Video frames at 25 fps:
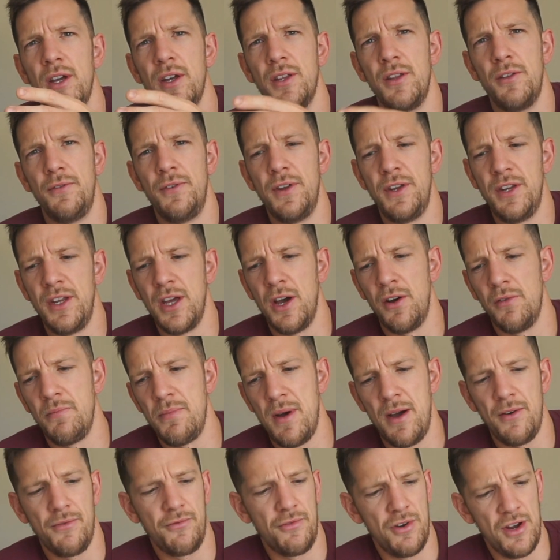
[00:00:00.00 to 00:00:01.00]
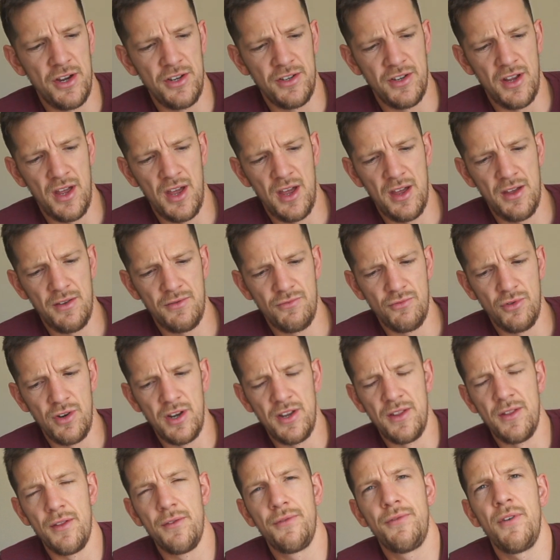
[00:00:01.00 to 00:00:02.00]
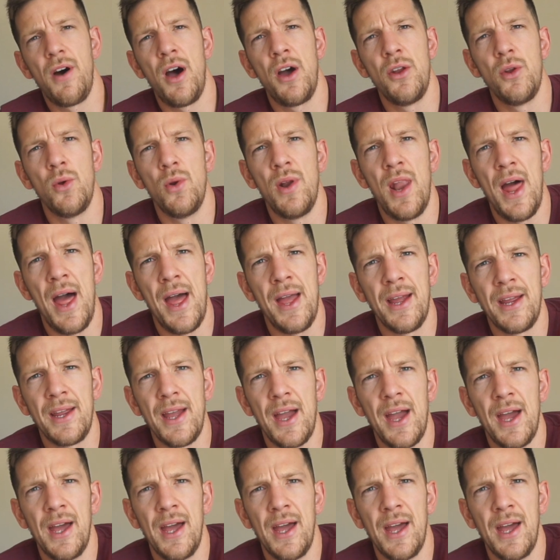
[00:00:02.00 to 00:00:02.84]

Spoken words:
the video of Mat Fraser running the final leg,